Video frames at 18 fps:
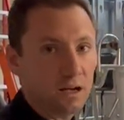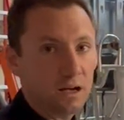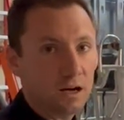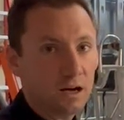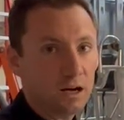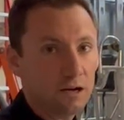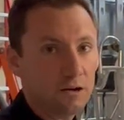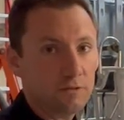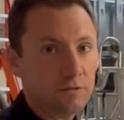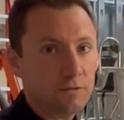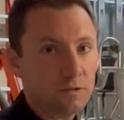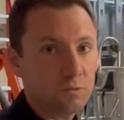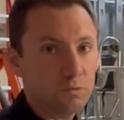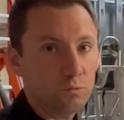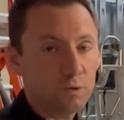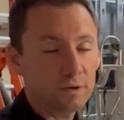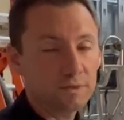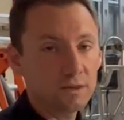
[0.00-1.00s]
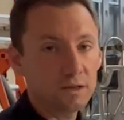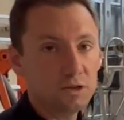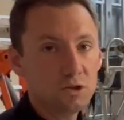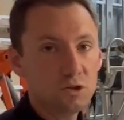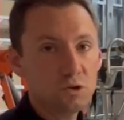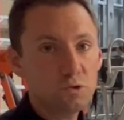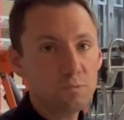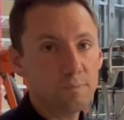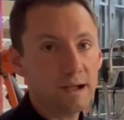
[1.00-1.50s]
of what the
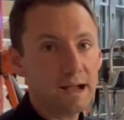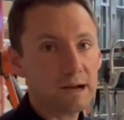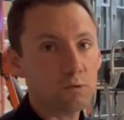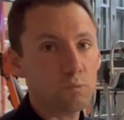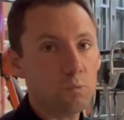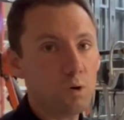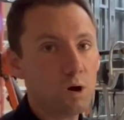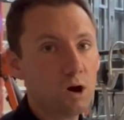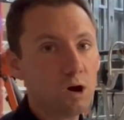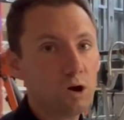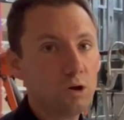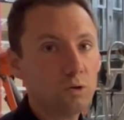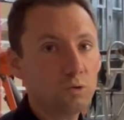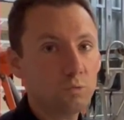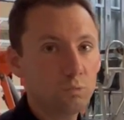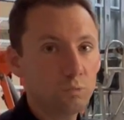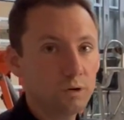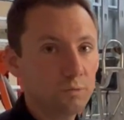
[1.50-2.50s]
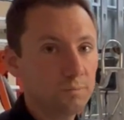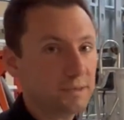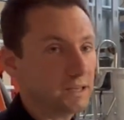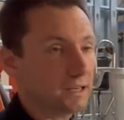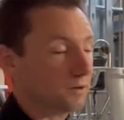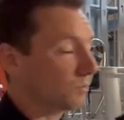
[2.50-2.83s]
new back wall will be,